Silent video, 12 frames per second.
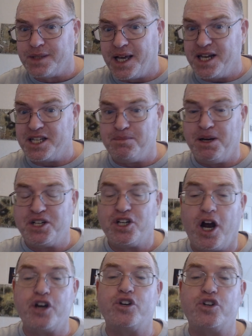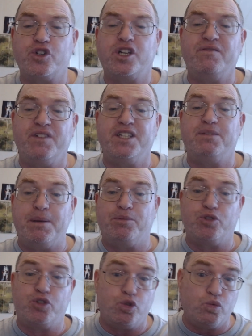It is much harder to convince
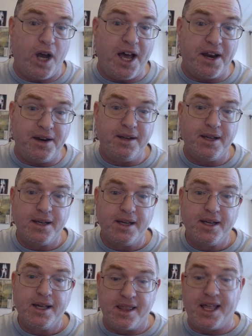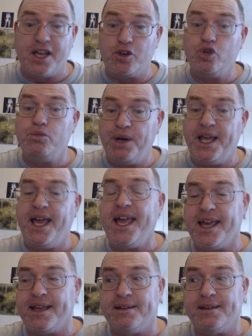people to run than to
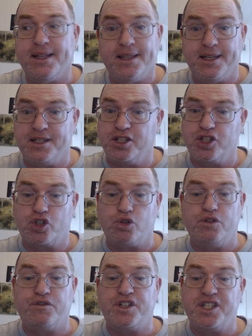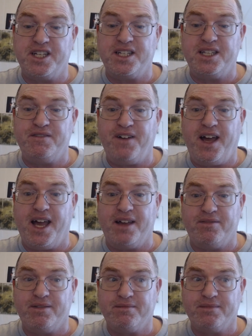play. This is true for D&D 5.
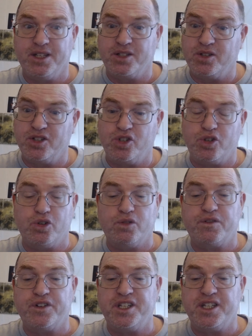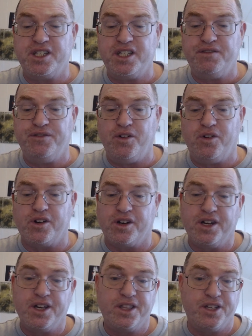This is true for D&D 4.
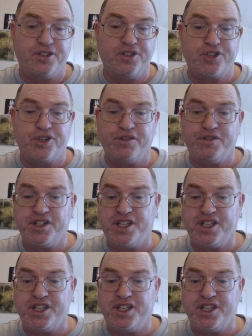This is true for